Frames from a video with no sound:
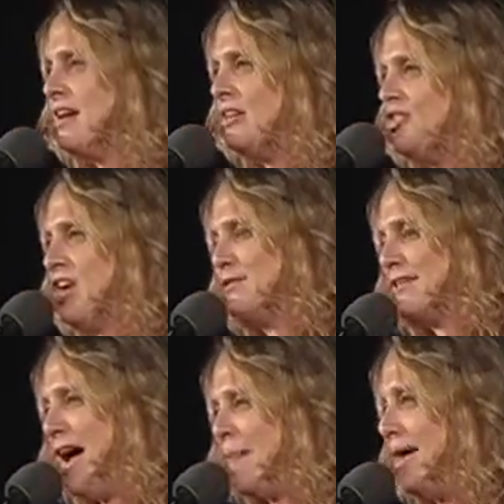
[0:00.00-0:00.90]
Jones,
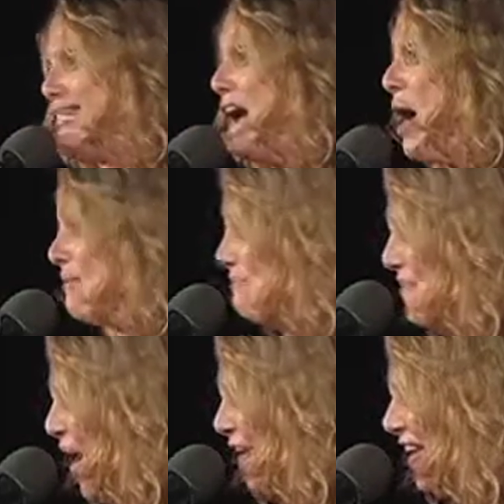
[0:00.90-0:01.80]
come on down.
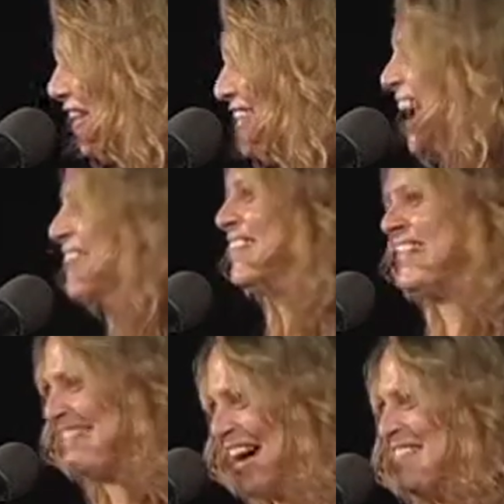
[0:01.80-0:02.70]
Margot
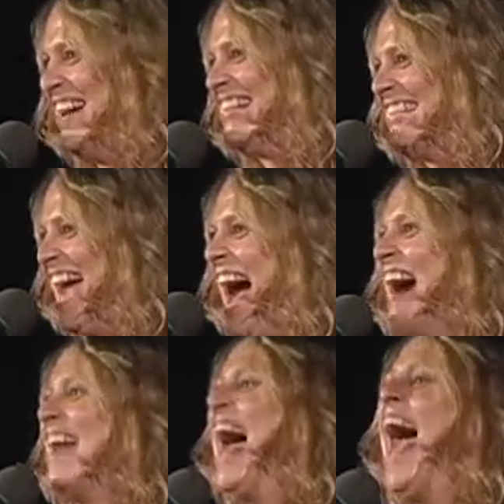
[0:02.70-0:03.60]
Leitman, come on
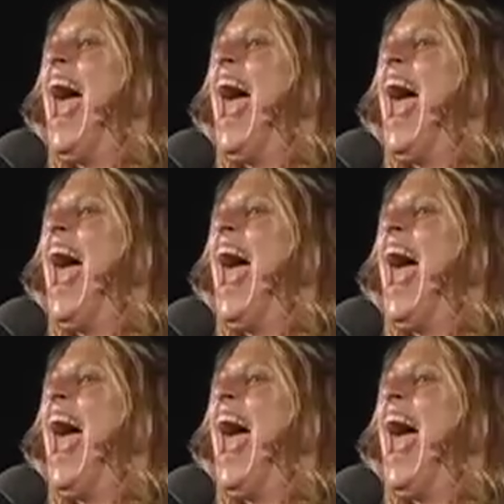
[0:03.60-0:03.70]
down.